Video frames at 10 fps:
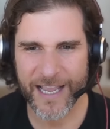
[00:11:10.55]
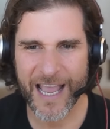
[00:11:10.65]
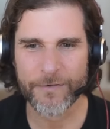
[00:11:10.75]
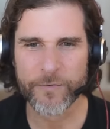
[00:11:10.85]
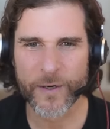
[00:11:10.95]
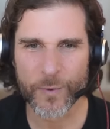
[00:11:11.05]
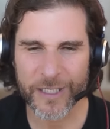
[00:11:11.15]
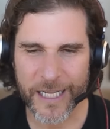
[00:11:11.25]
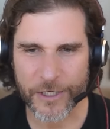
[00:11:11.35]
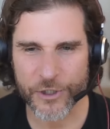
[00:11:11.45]
every
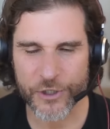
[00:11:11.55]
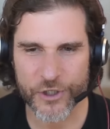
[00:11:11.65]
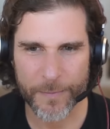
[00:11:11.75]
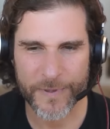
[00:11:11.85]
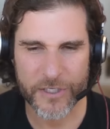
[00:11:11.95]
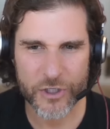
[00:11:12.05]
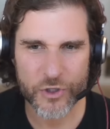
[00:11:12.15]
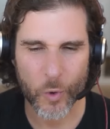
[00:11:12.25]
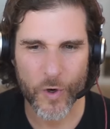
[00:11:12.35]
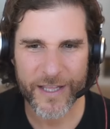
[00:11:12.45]
relationship is
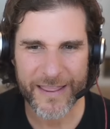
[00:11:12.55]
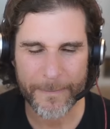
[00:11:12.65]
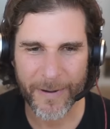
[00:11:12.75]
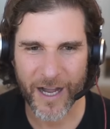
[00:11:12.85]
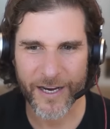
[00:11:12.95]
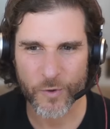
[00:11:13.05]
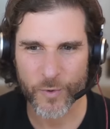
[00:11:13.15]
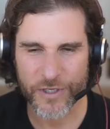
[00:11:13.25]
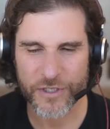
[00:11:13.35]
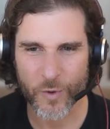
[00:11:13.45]
stored in the mind with
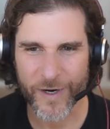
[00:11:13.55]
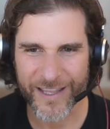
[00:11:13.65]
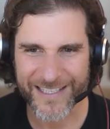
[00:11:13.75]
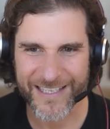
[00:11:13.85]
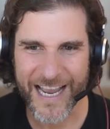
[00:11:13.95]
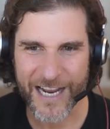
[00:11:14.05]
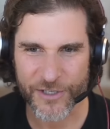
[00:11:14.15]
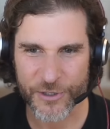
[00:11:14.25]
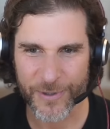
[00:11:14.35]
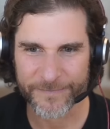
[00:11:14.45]
a story that's
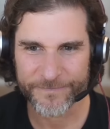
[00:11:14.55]
attached to it.